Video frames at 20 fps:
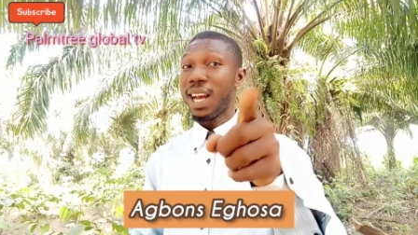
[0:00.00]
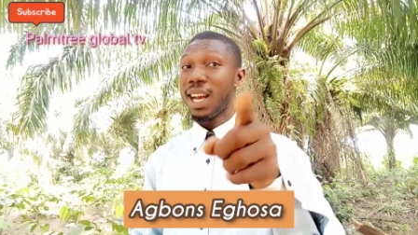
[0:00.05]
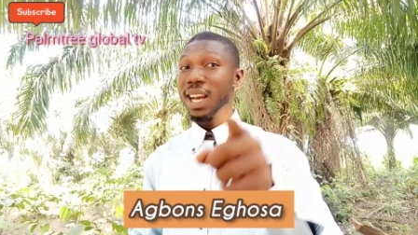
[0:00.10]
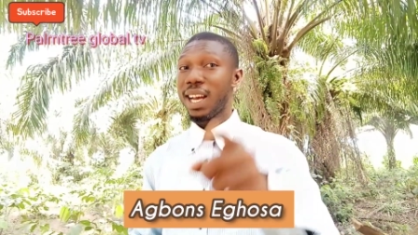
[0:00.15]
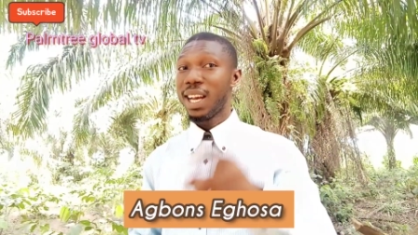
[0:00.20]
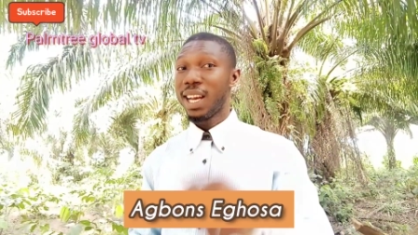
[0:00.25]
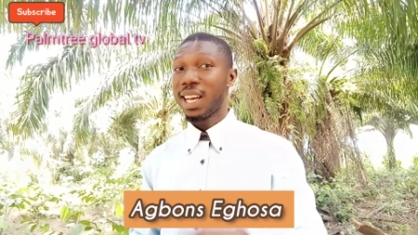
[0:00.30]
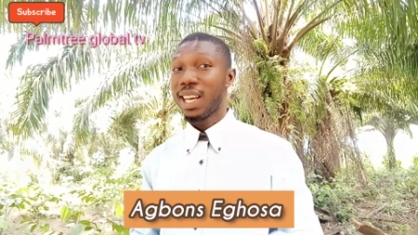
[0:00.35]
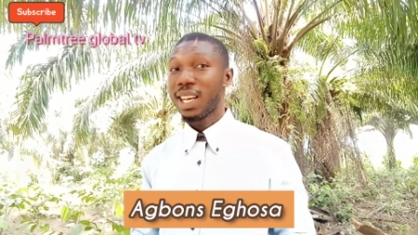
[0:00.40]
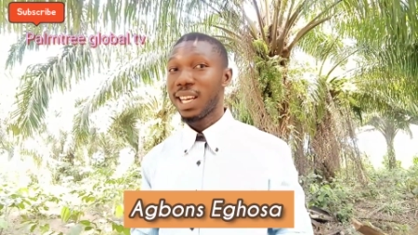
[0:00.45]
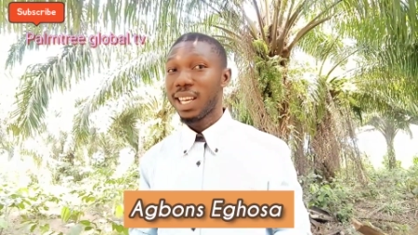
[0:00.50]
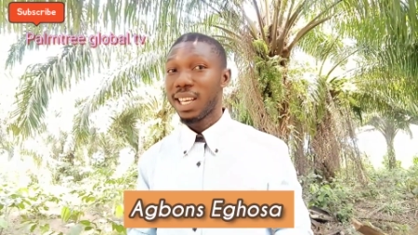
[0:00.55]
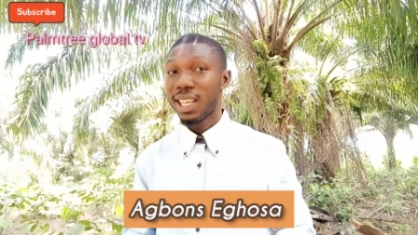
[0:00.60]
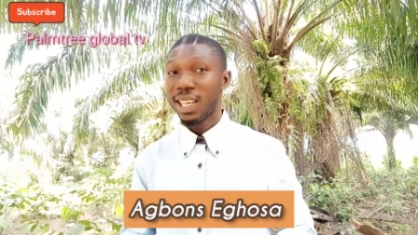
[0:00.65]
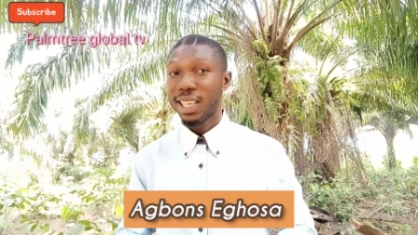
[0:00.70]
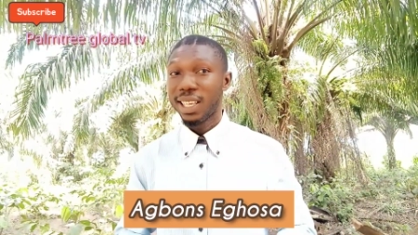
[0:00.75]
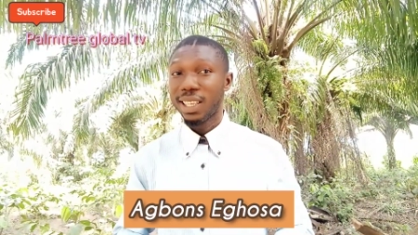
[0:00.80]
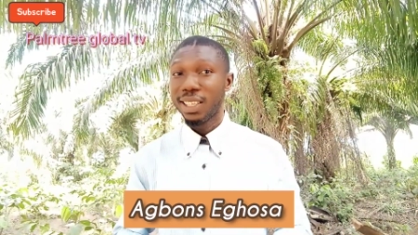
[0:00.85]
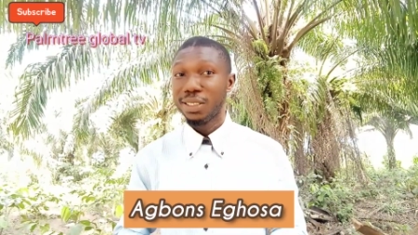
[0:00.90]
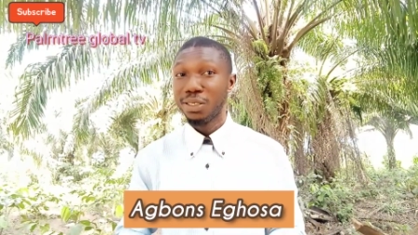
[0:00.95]
As early
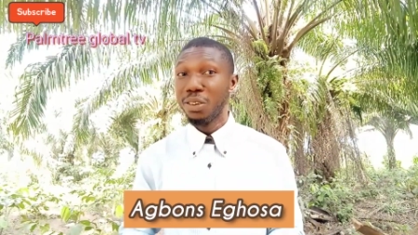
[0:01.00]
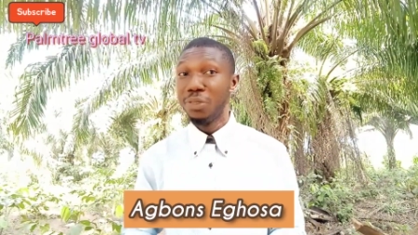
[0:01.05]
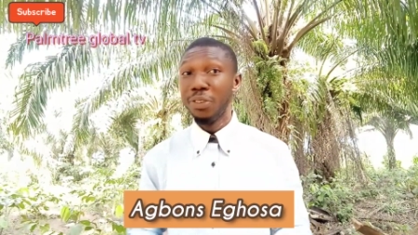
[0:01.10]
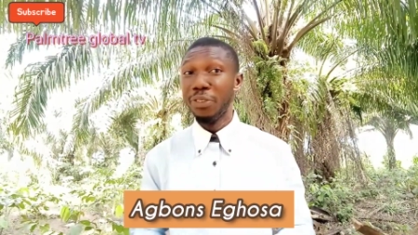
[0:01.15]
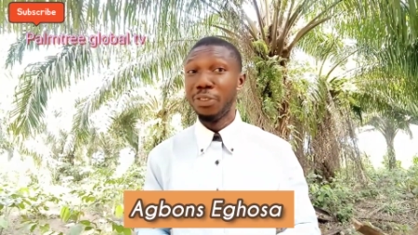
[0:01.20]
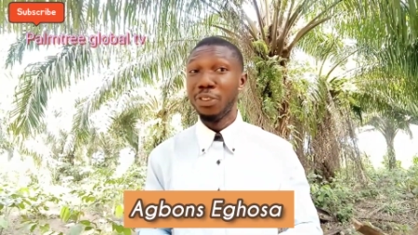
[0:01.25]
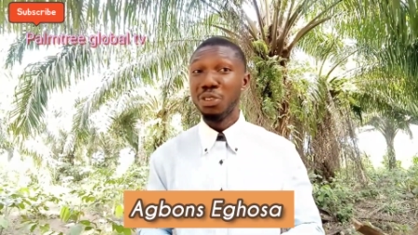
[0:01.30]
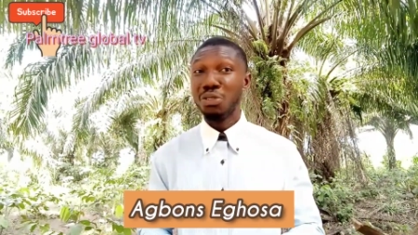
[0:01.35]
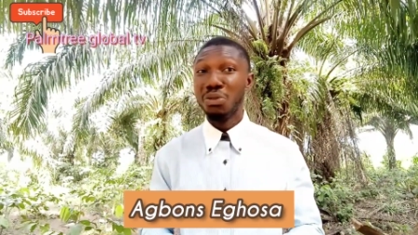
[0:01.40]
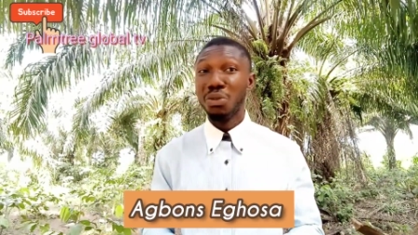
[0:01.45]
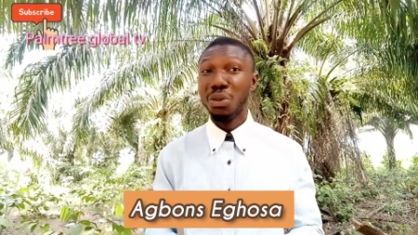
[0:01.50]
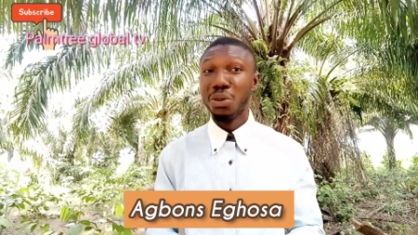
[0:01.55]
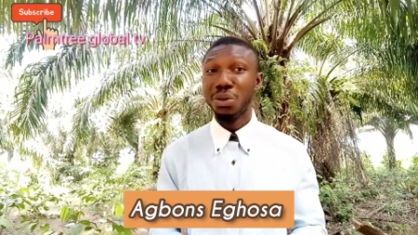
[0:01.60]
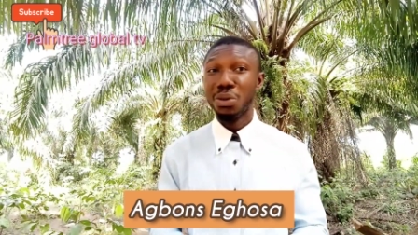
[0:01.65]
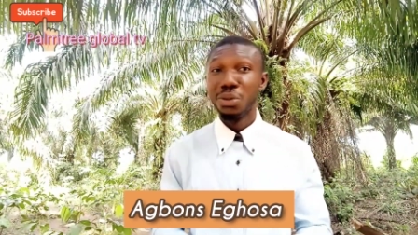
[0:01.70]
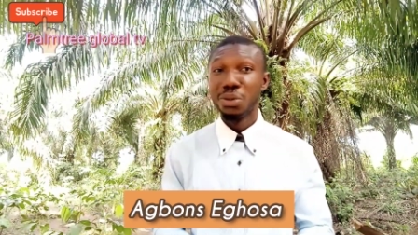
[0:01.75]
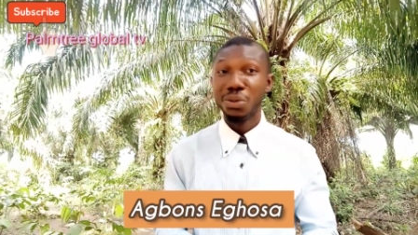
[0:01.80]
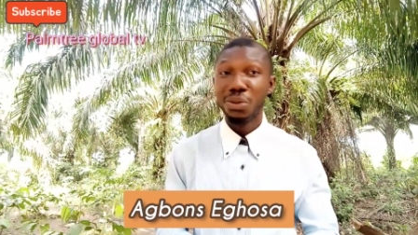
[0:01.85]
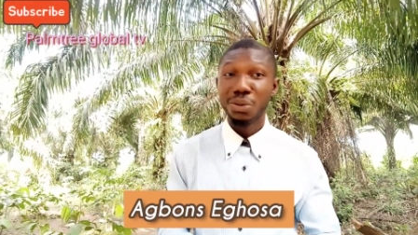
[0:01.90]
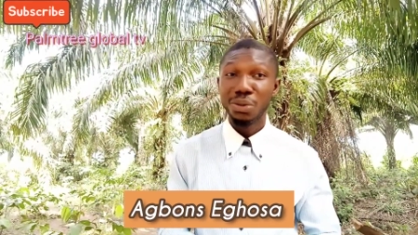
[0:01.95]
as possible, you has started fetching
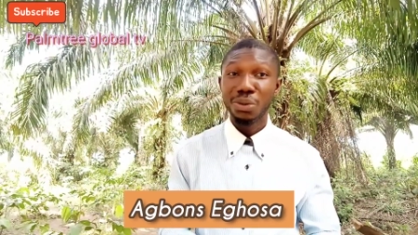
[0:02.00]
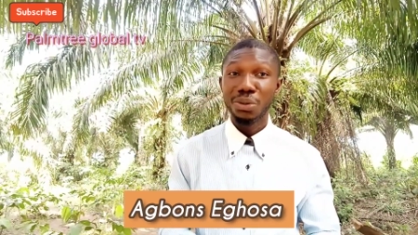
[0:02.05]
it.